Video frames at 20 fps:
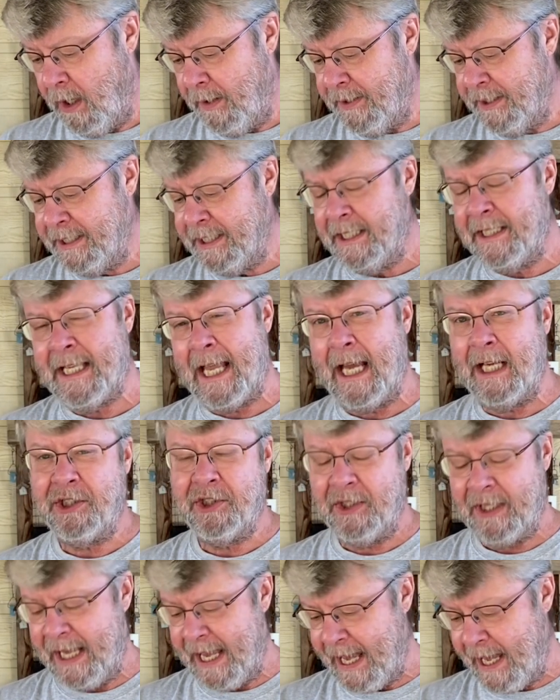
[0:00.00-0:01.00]
This is
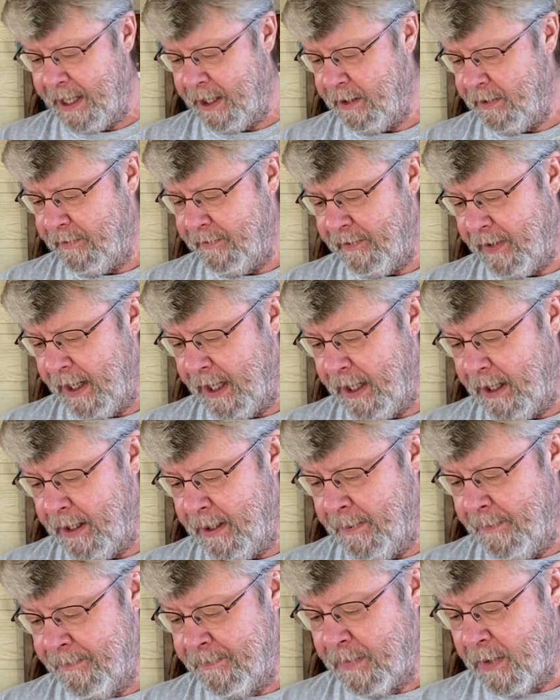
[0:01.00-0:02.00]
actually out
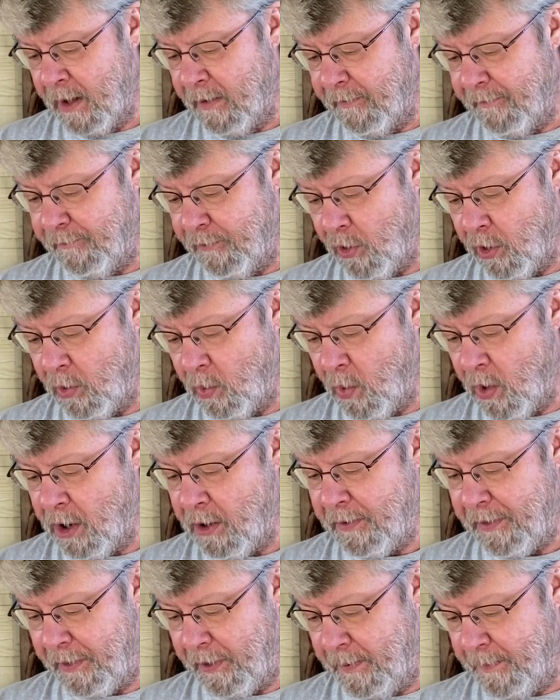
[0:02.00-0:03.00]
of Fort
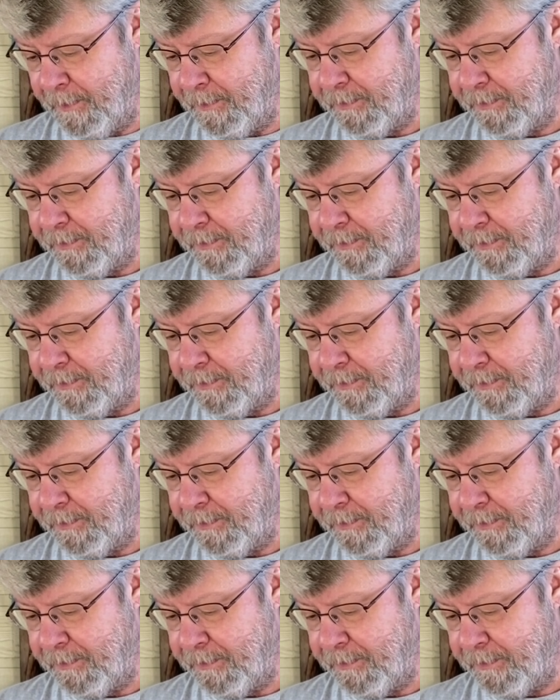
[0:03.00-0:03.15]
Worth.